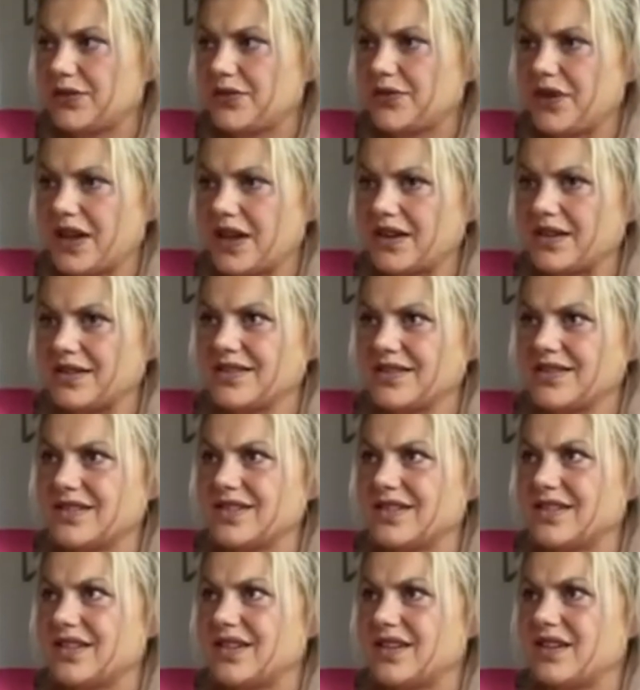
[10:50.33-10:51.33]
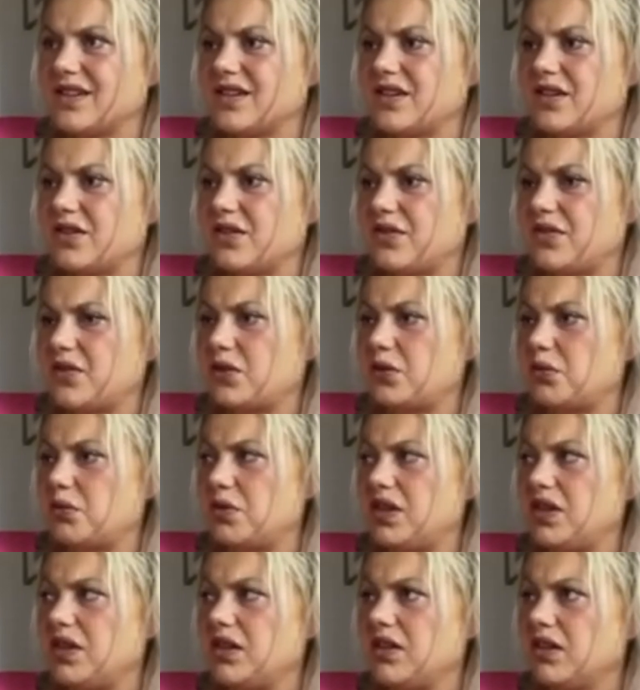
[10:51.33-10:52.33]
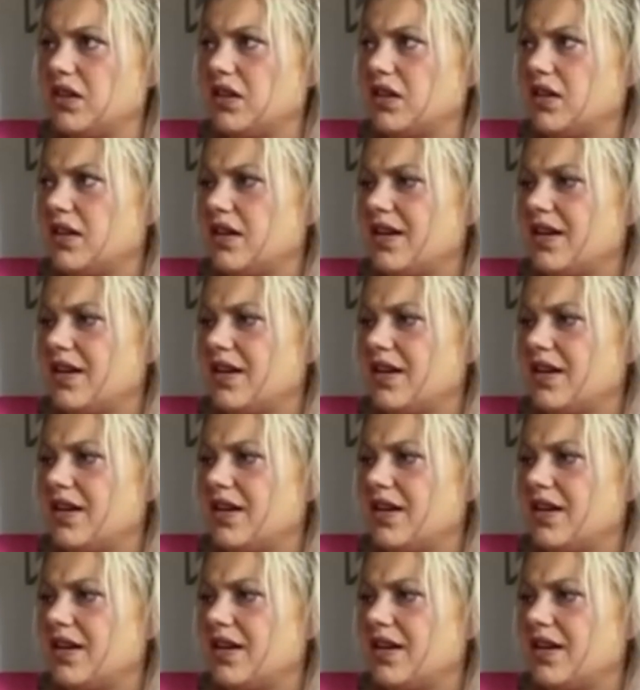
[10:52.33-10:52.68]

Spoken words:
thing for me